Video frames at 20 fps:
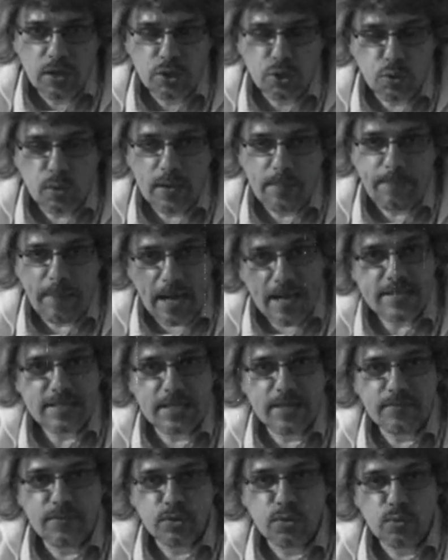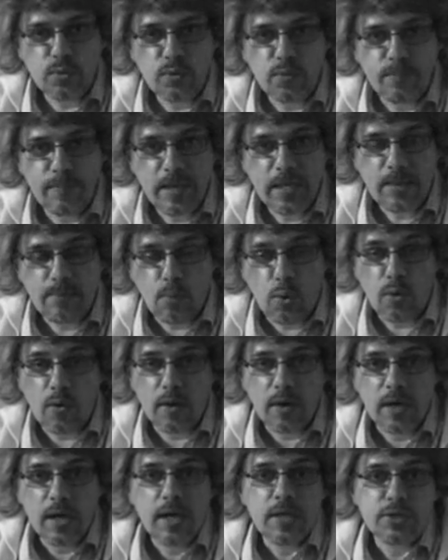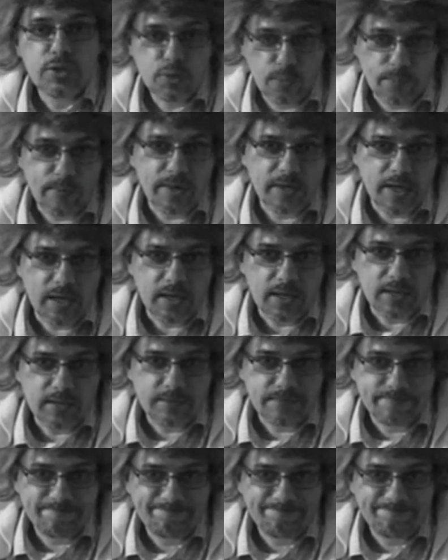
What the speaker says: to a +2 being more supinated.